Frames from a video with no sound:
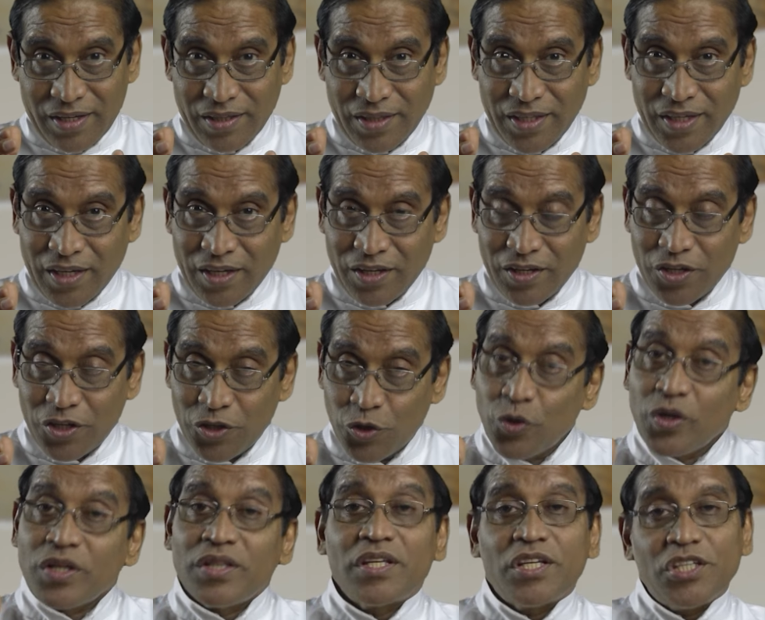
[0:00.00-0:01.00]

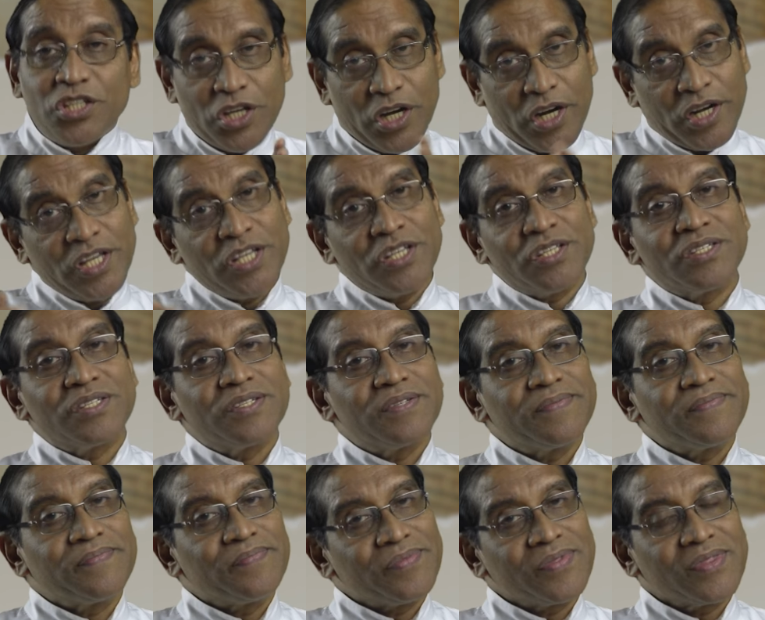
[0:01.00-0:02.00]
During the journeys,
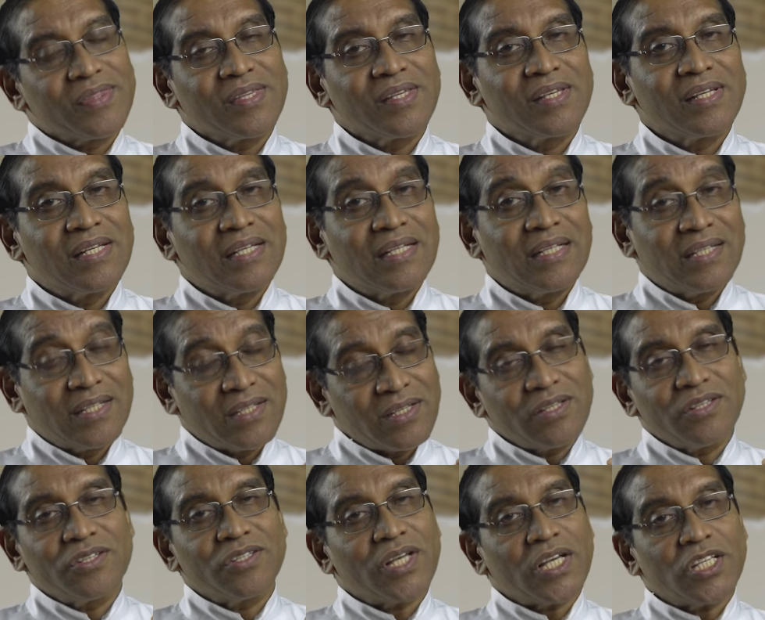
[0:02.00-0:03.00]

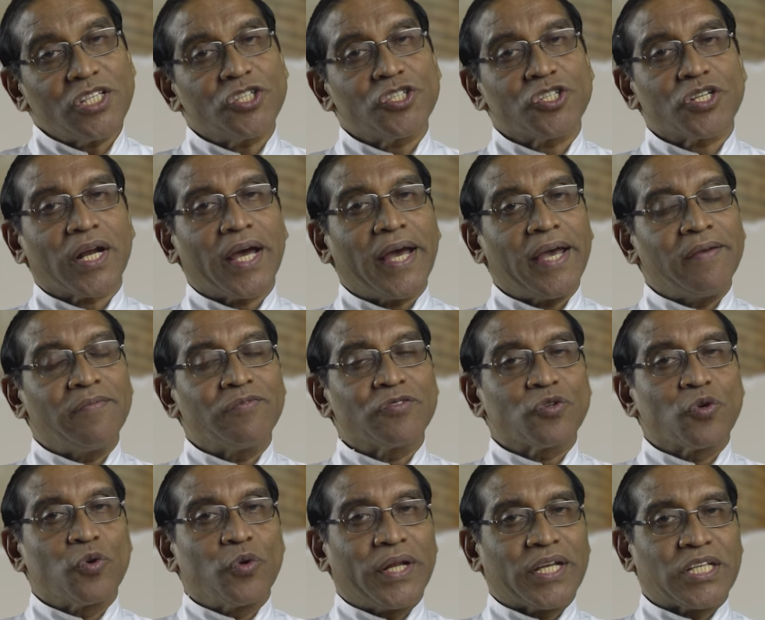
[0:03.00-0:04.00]
such
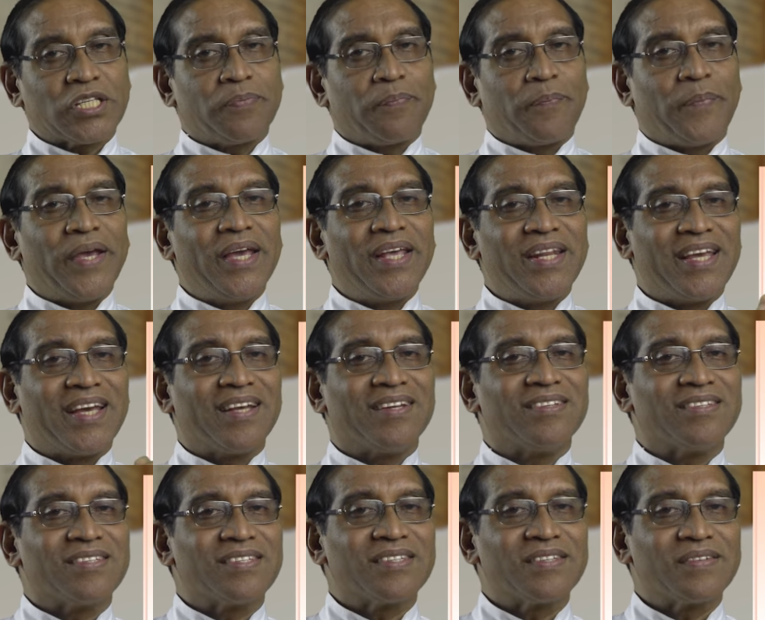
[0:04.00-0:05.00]
tribes could
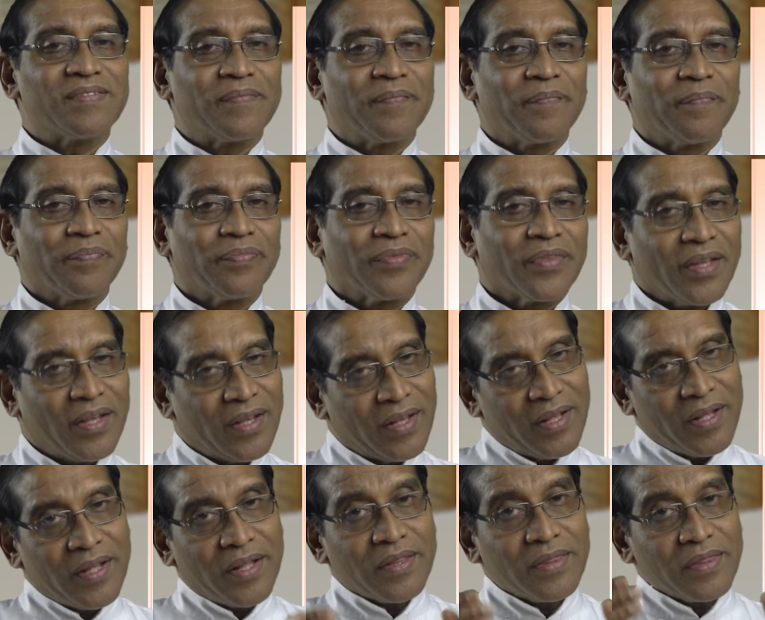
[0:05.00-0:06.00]
experience
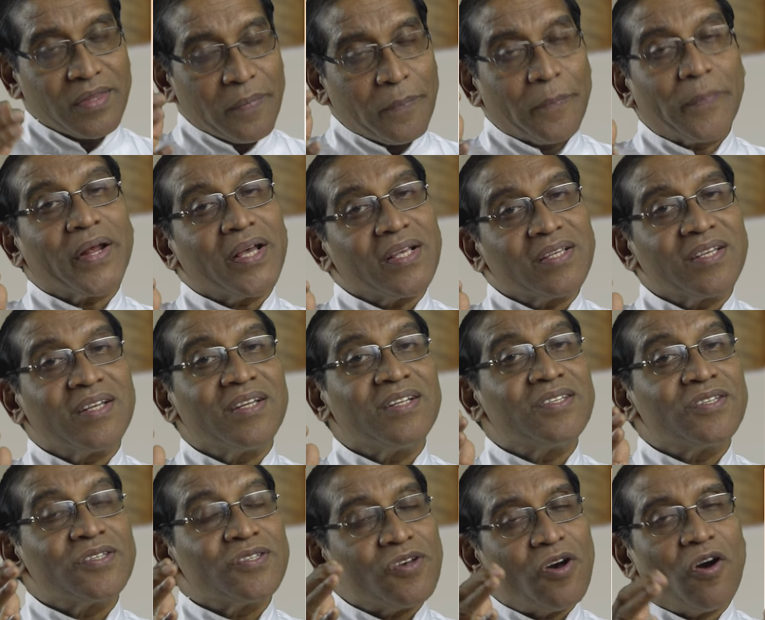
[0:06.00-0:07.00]
the
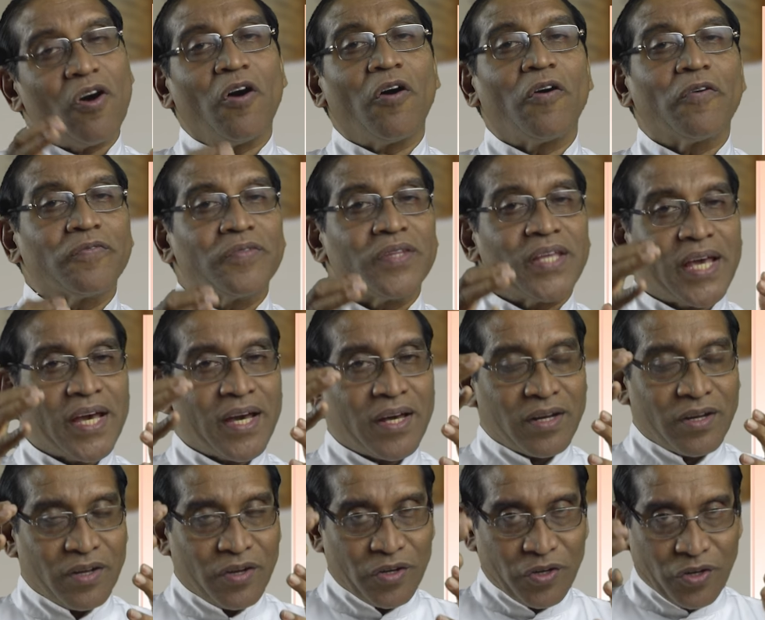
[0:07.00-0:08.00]
presence of
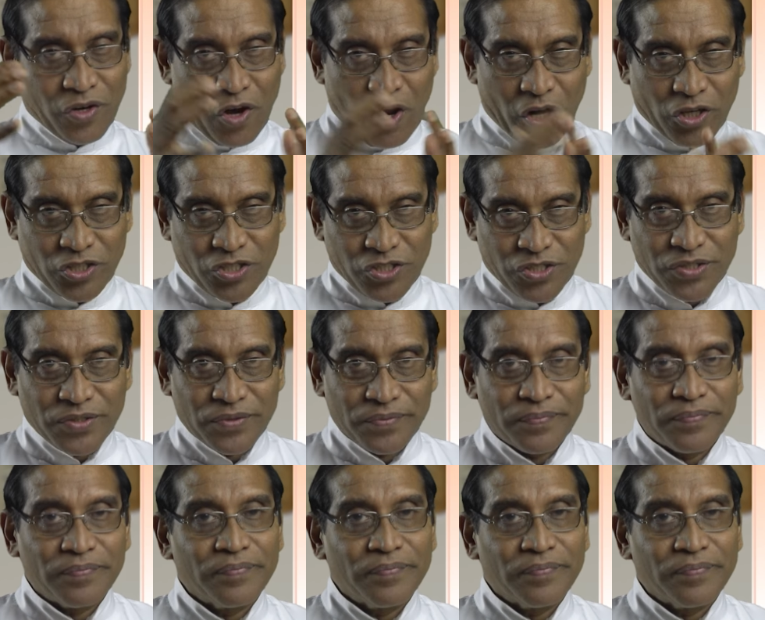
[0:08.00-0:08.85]
their gods.